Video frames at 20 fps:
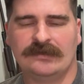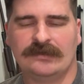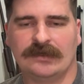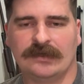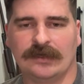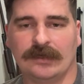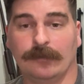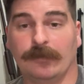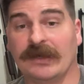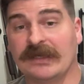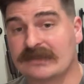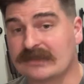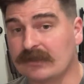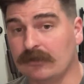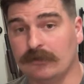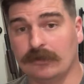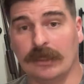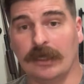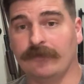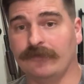But I
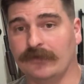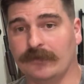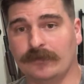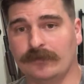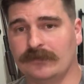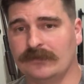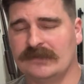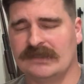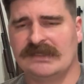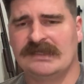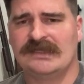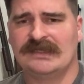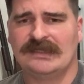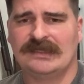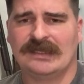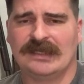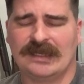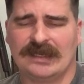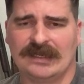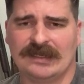still love them.
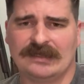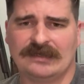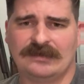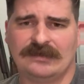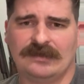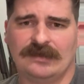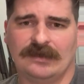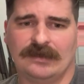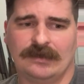And